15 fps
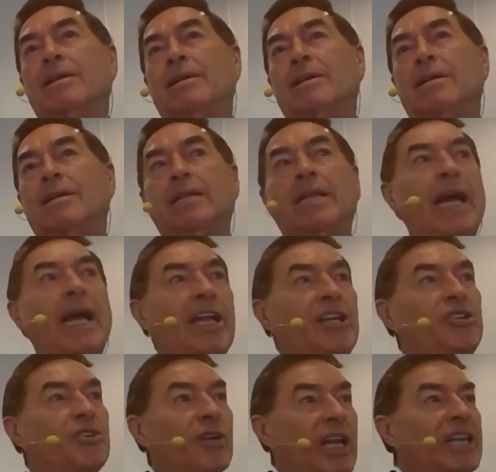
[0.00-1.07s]
The
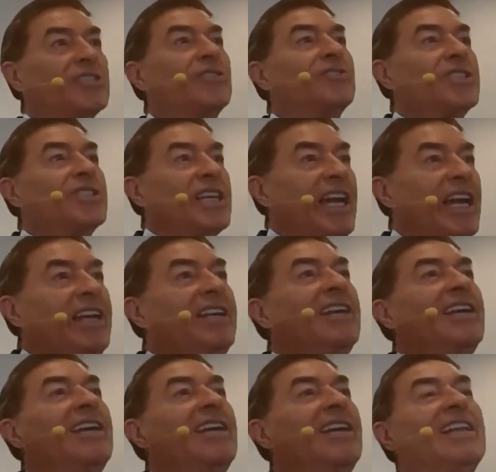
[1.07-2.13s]
angel has to say,
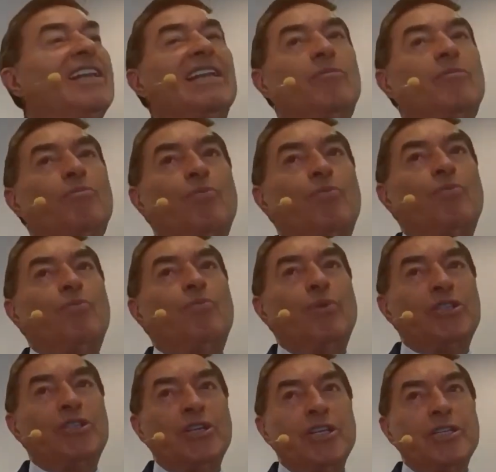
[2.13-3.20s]
which
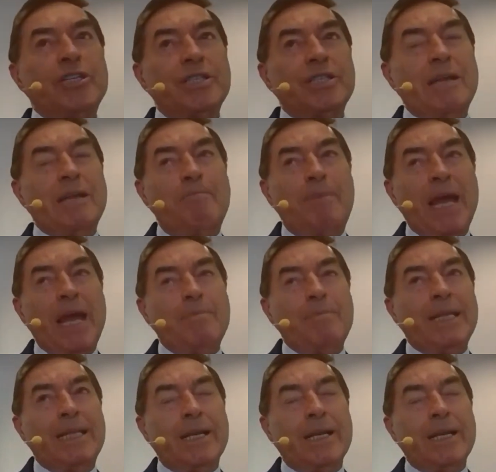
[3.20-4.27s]
is the baby
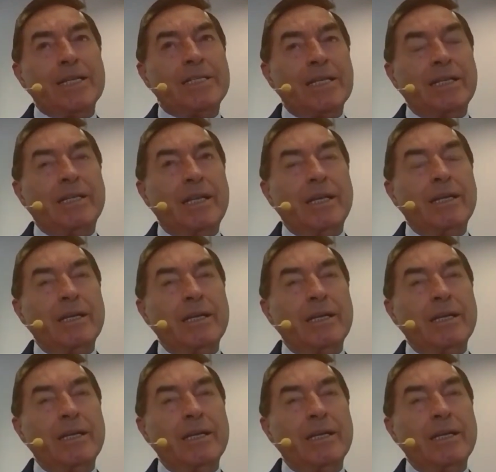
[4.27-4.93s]
that is in the